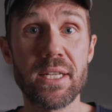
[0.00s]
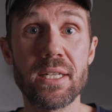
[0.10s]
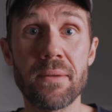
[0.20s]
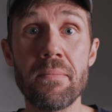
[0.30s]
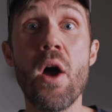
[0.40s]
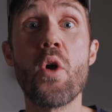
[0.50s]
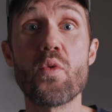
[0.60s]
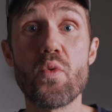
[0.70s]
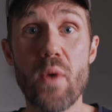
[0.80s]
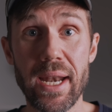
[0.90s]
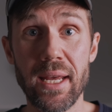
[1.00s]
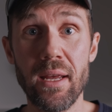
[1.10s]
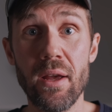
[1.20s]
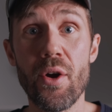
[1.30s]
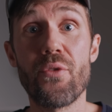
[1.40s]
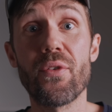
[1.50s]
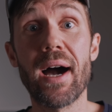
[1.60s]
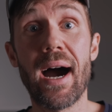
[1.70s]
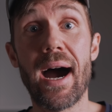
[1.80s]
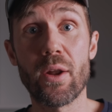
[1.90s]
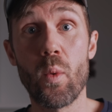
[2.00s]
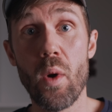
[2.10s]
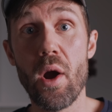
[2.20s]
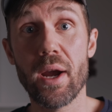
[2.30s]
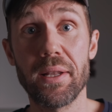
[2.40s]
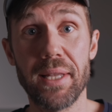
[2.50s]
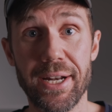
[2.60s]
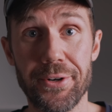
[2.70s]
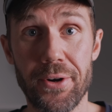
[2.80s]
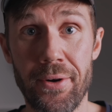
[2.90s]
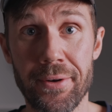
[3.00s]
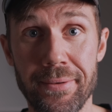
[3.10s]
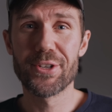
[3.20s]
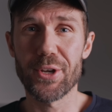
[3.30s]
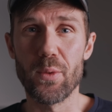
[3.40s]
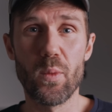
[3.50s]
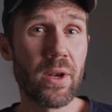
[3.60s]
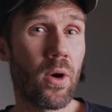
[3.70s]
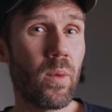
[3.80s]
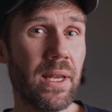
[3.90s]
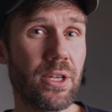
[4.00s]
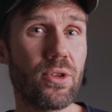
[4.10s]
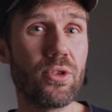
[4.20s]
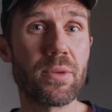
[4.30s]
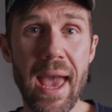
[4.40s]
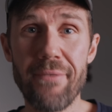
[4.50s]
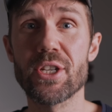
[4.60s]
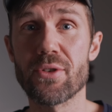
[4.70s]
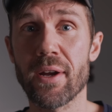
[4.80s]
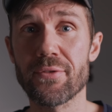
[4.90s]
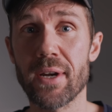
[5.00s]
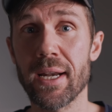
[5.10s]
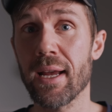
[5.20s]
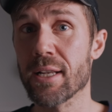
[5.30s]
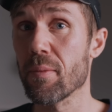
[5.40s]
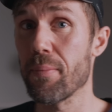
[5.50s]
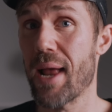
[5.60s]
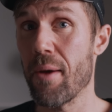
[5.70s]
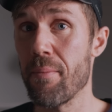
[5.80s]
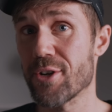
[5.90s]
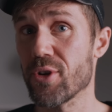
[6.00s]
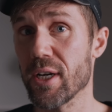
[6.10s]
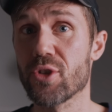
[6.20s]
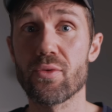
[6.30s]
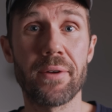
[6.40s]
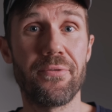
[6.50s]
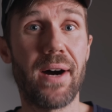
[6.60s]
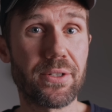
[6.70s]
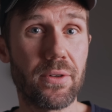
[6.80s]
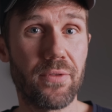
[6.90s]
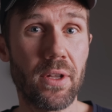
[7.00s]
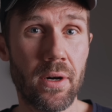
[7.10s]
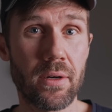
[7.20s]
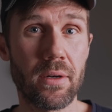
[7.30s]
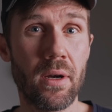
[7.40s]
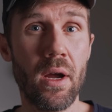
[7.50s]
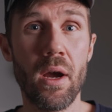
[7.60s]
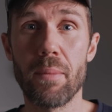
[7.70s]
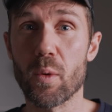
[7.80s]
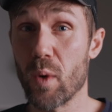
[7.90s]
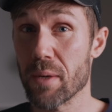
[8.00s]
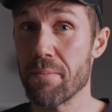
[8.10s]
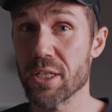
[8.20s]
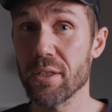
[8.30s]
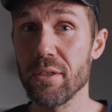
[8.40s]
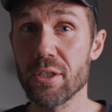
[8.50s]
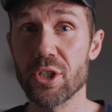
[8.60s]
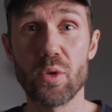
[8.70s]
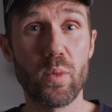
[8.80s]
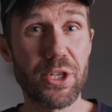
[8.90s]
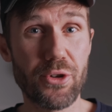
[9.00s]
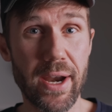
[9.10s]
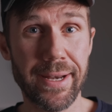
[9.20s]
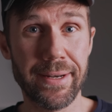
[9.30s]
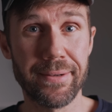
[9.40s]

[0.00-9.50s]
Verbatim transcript: system ready ready for the harder work later on. So we know we need to do some heavy strength training and some plyometrics to run faster for longer. But what muscles should we train?